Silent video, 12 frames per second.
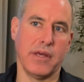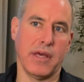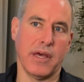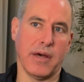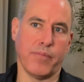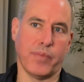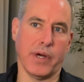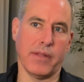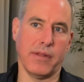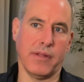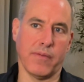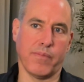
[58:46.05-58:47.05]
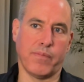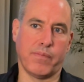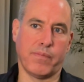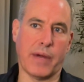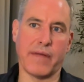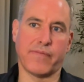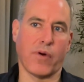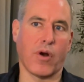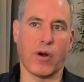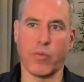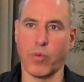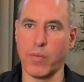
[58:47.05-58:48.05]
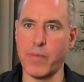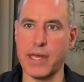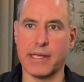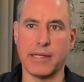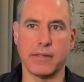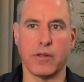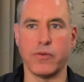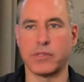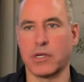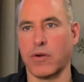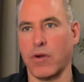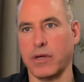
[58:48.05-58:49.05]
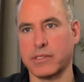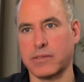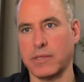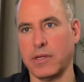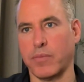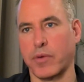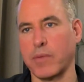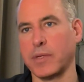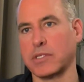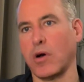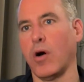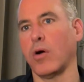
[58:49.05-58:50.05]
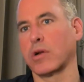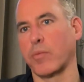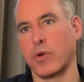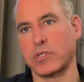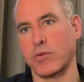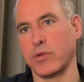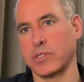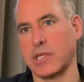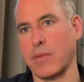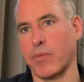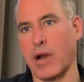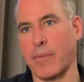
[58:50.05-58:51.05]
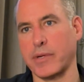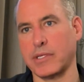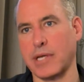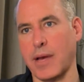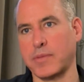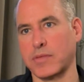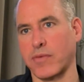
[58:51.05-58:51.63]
But by far, we're making loans across pretty much all commercial real estate property types.